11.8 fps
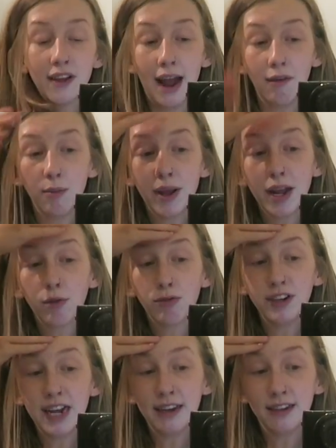So yeah, I have a makeup
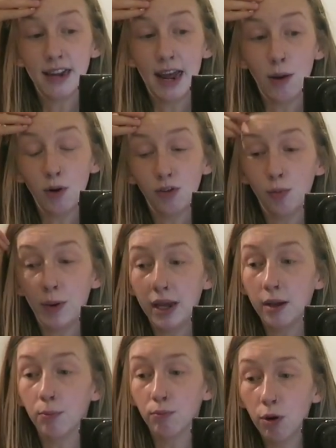free day today, which will be